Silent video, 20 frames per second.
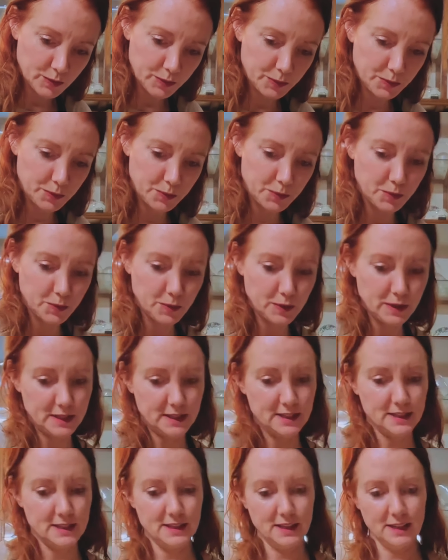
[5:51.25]

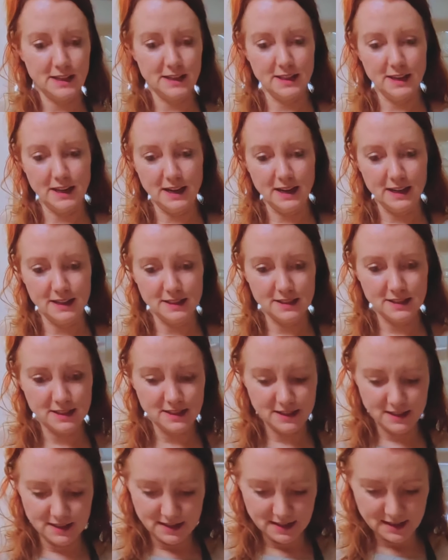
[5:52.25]

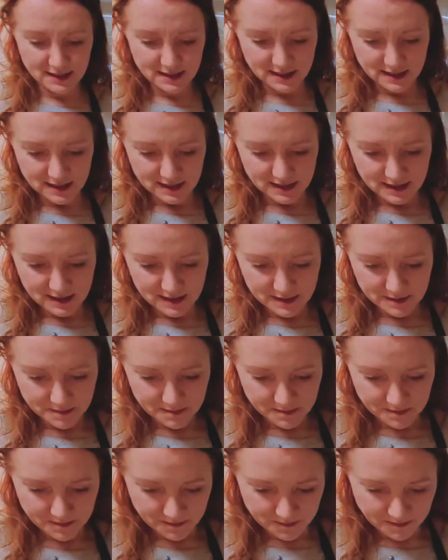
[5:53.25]

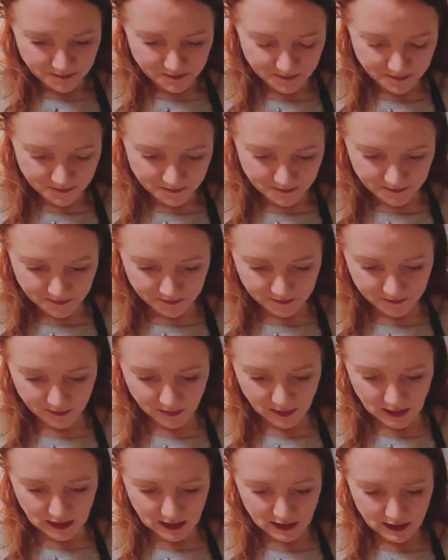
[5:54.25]

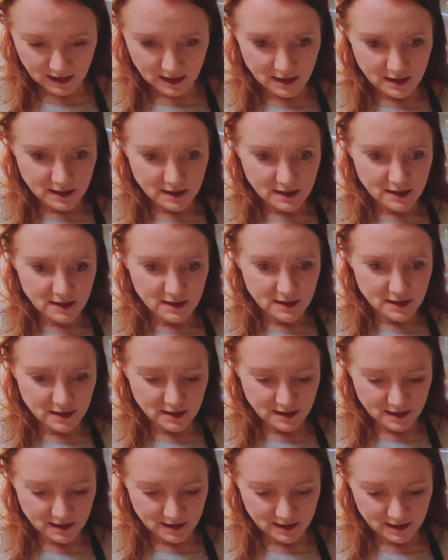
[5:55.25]

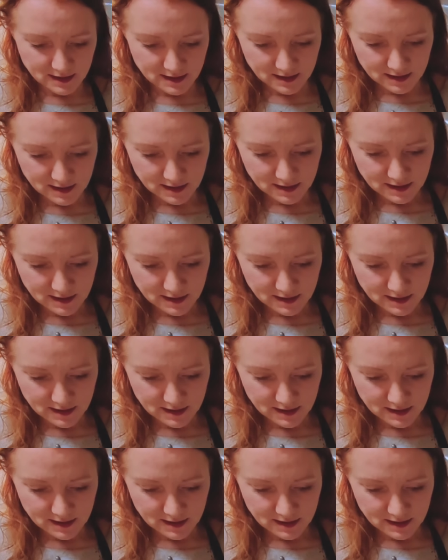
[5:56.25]
No words are spoken by the person on screen.